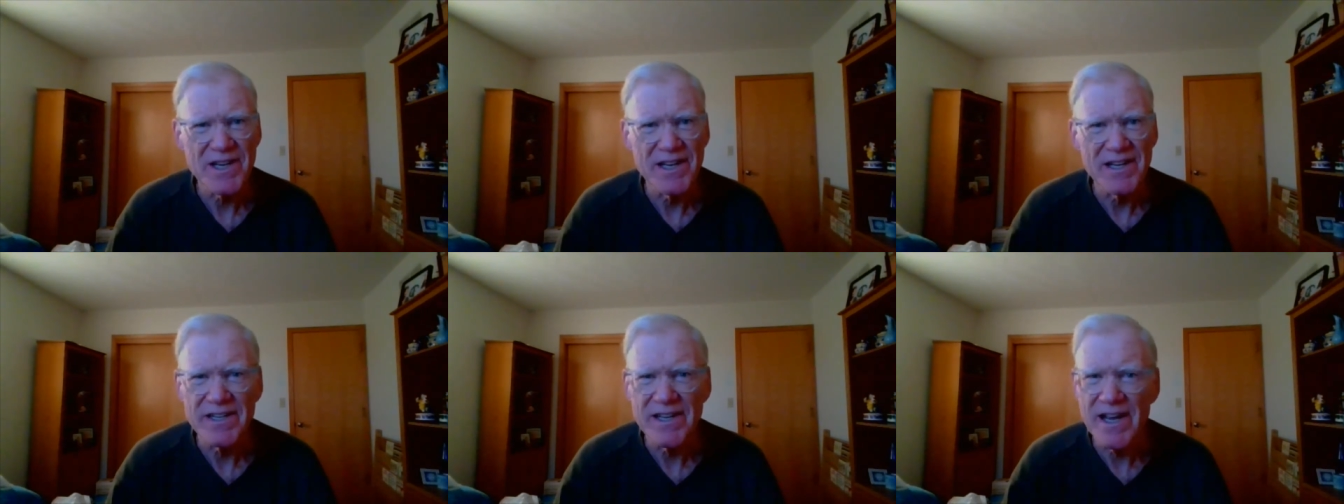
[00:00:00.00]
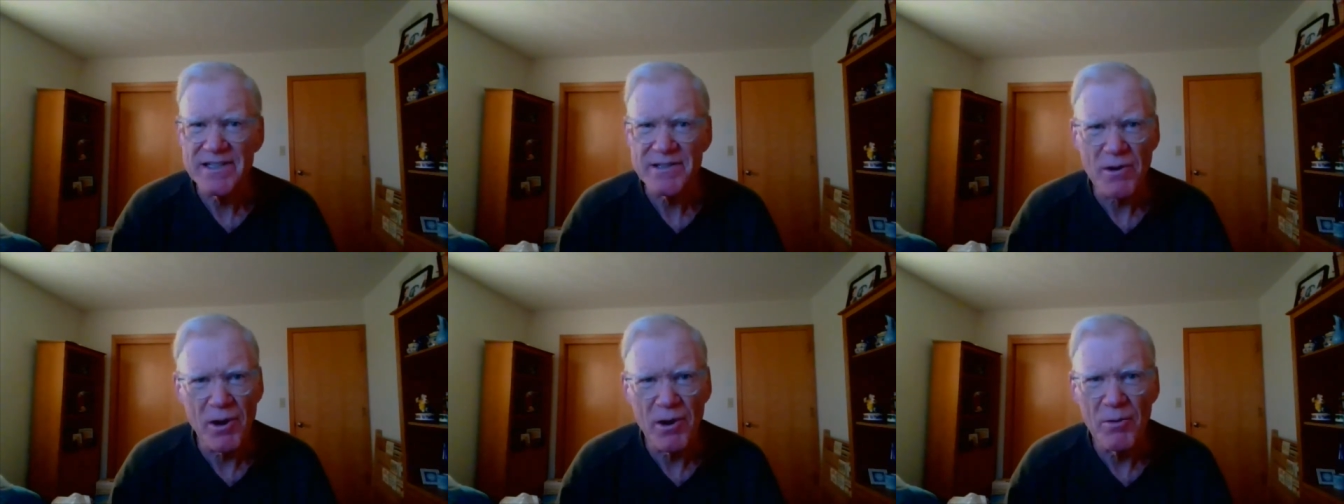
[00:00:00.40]
And
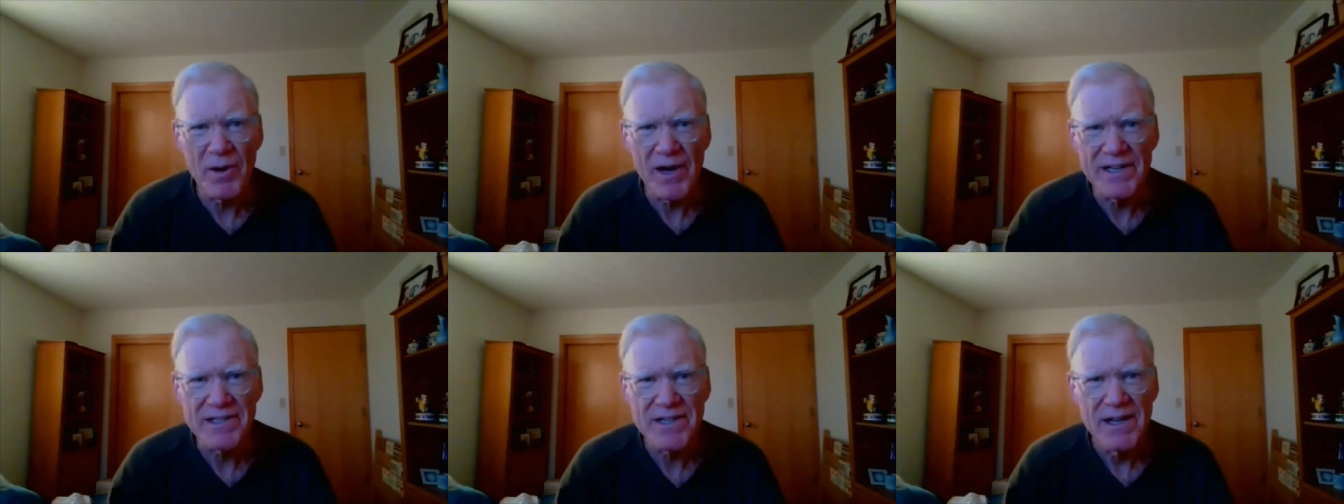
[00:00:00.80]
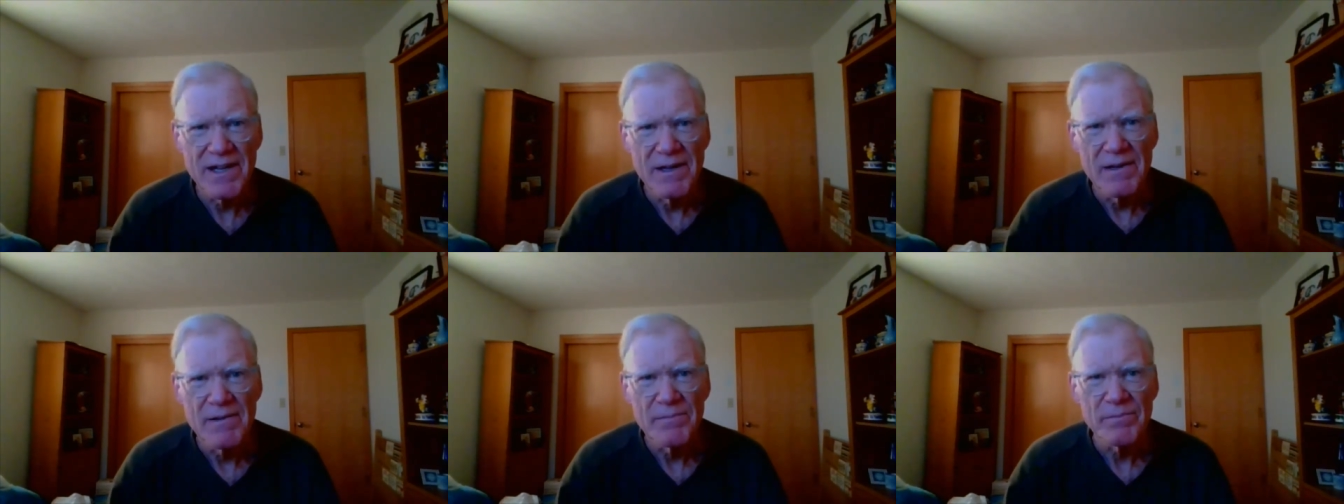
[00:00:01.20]
as always,
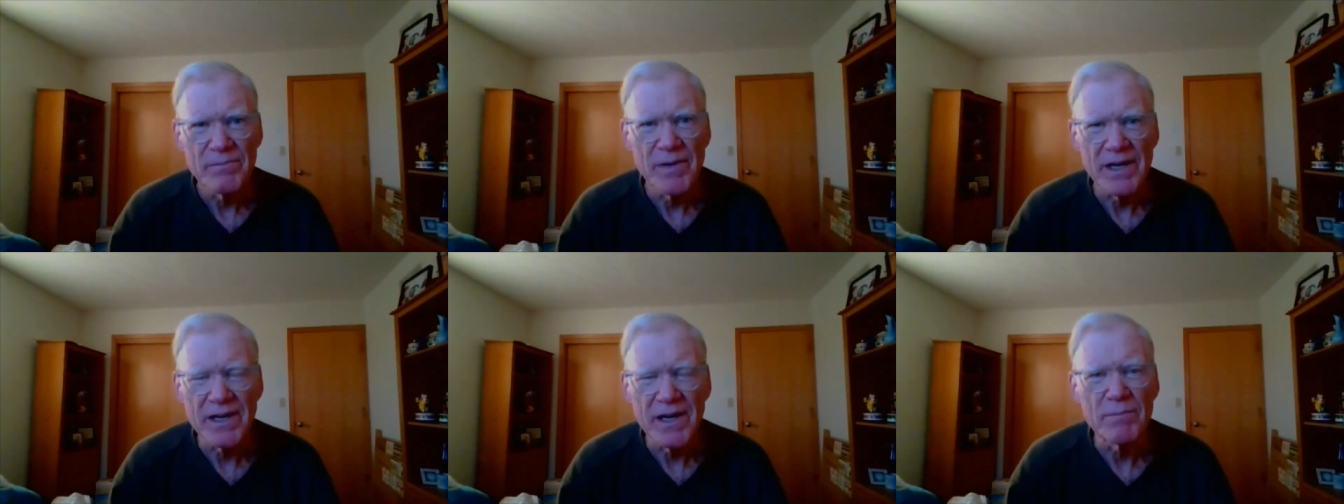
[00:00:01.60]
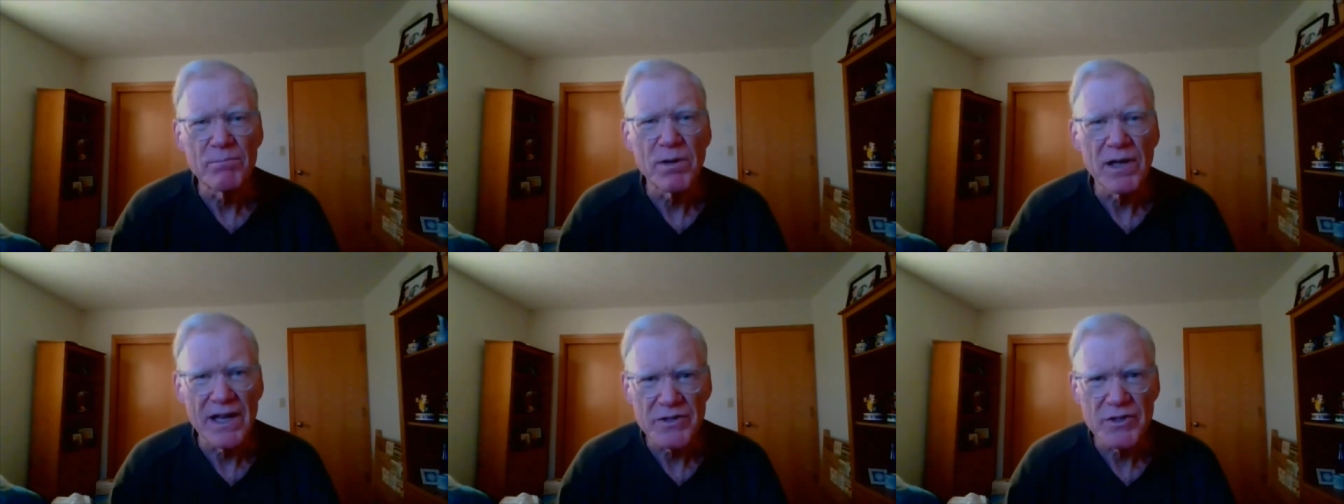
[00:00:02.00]
may God
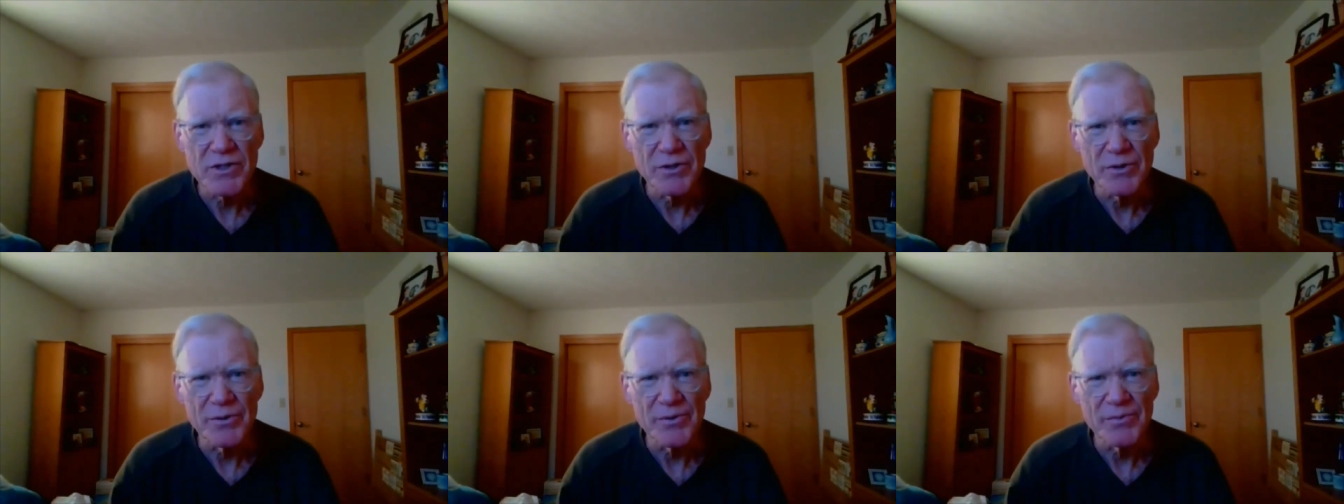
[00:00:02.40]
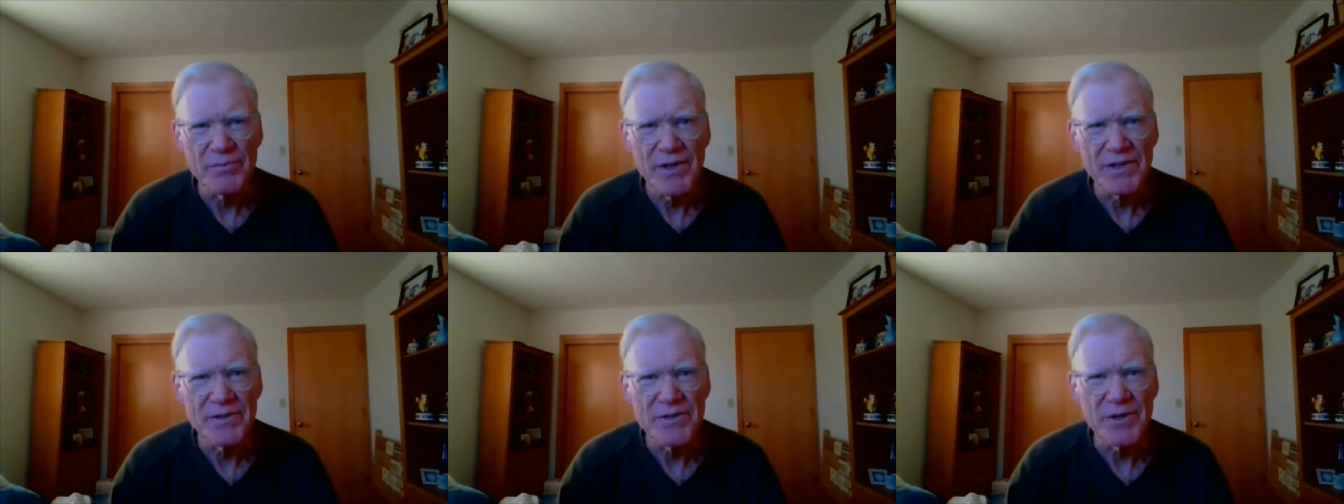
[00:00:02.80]
bless you
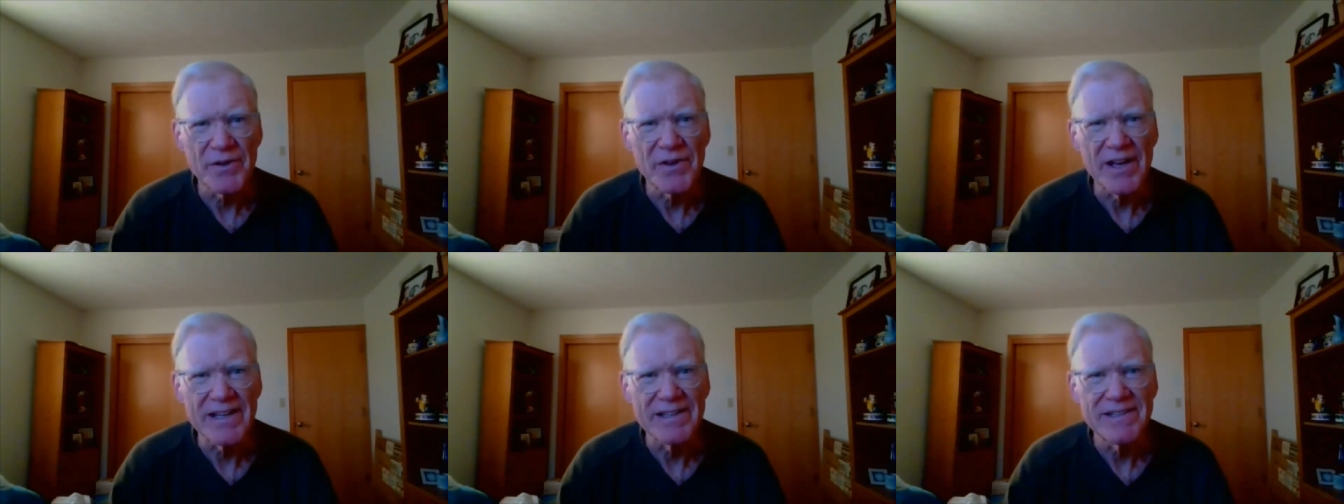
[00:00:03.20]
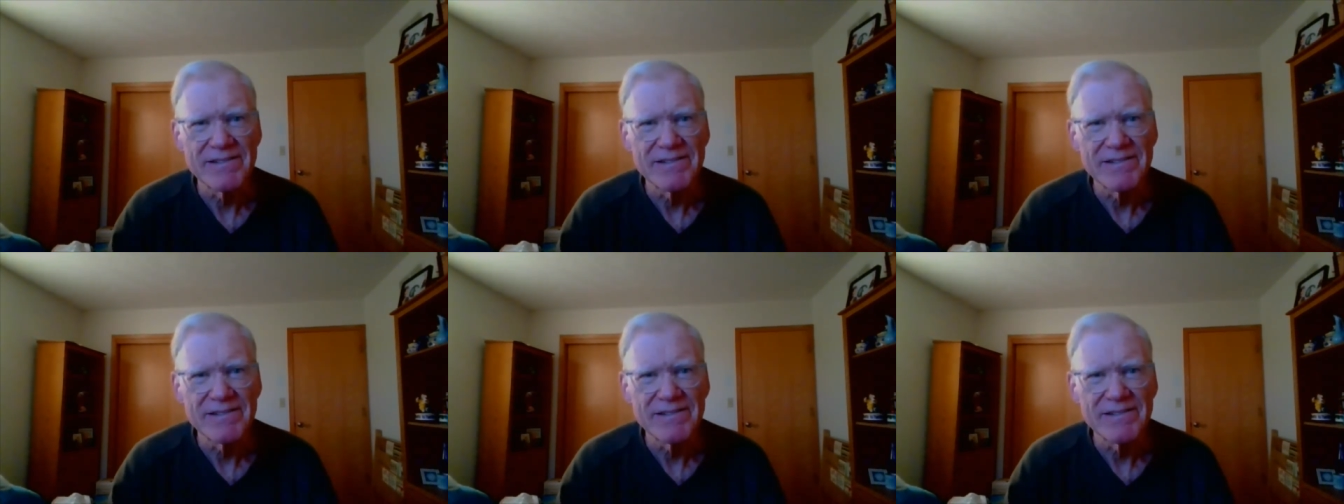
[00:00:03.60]
until then.